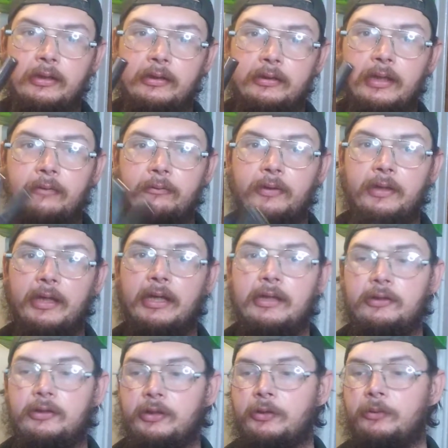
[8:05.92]
Definitely
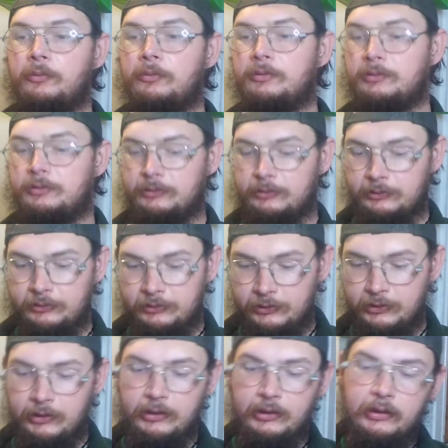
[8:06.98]
get you
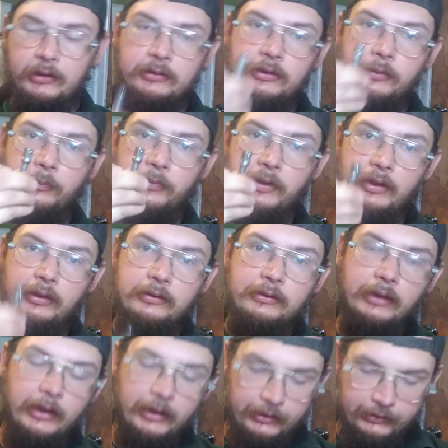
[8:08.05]
some of these
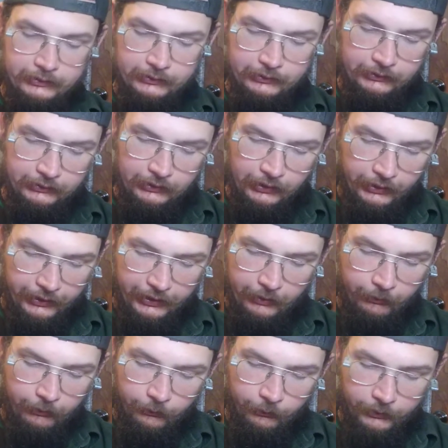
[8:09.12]
guys. I
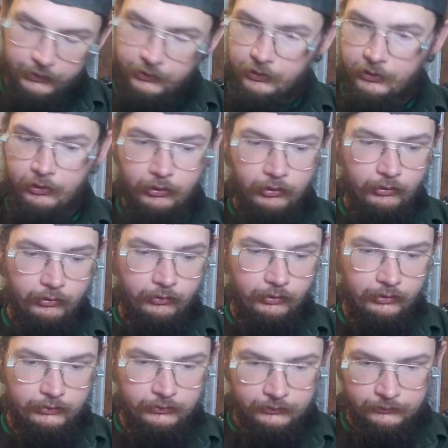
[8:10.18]
can't remember what they're called.
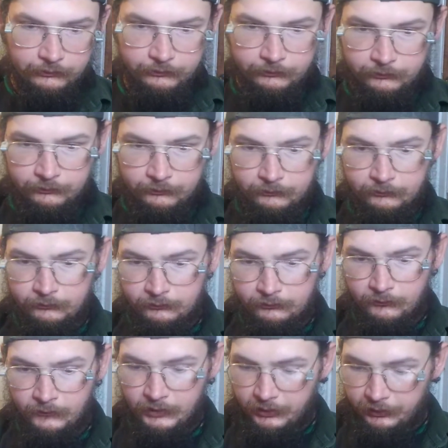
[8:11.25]

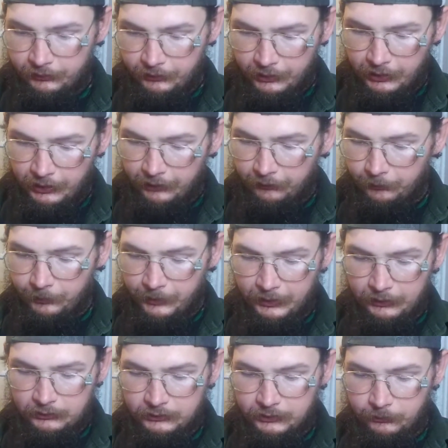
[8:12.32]
I think I have the
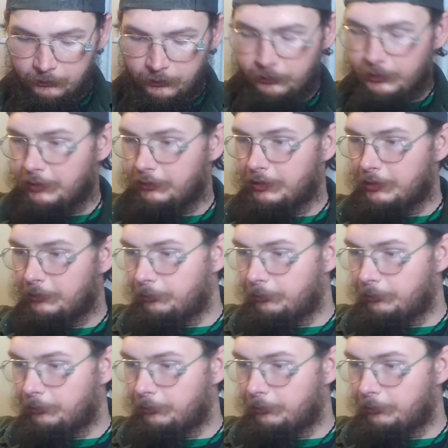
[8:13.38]
package somewhere around here.